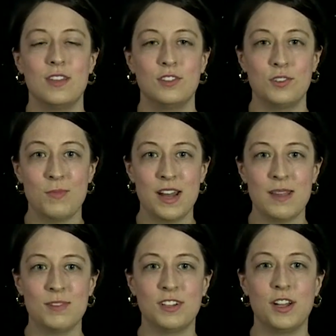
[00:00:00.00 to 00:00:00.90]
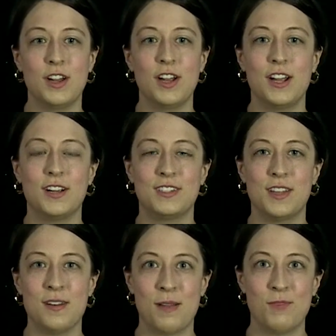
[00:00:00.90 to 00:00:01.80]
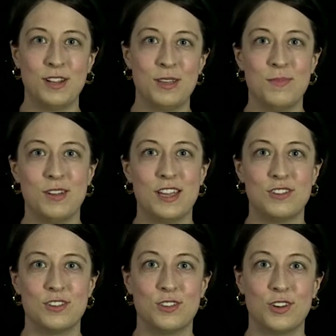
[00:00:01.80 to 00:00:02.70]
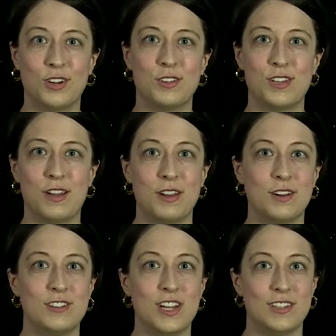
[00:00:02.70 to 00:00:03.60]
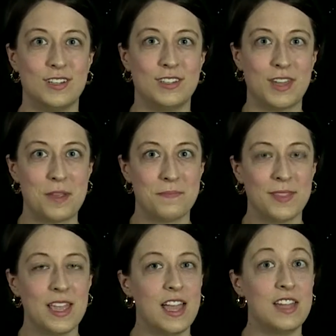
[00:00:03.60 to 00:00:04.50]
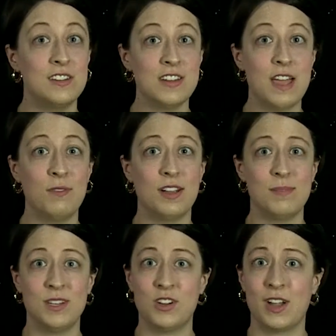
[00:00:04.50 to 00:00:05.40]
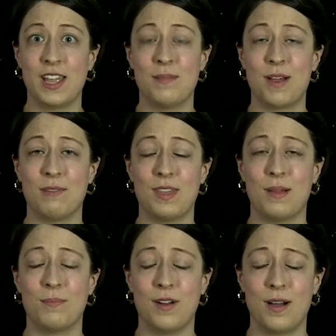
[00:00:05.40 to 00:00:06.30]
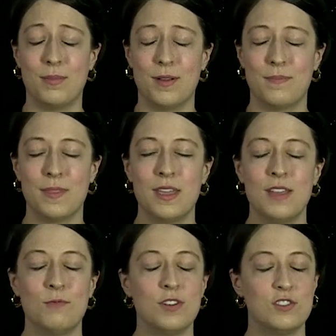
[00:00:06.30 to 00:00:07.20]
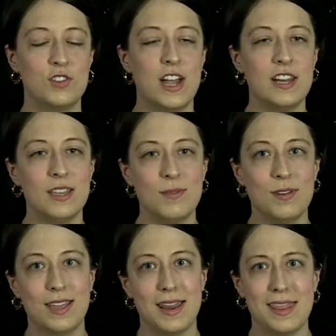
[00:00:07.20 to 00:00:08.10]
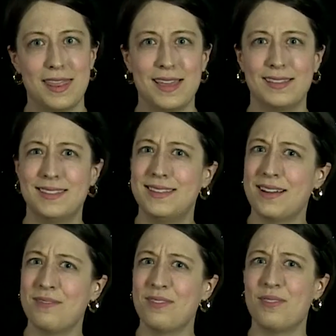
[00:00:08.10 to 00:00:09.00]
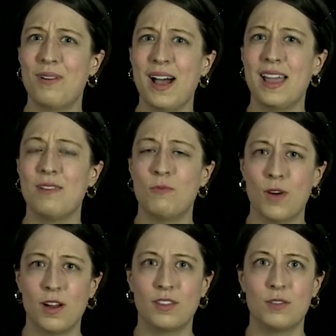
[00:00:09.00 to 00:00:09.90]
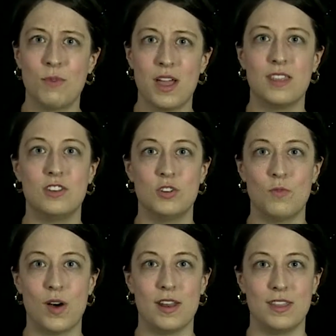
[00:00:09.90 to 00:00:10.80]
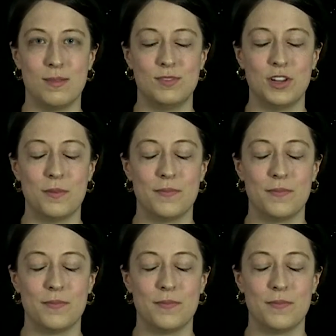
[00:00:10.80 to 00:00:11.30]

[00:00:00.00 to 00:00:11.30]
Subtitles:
So my name is Clara Harrison. I'm one of the communication instructors out here at JCC. And today we're going to be talking about that problem when you're trying to communicate and things don't quite work the way that you wanted them to.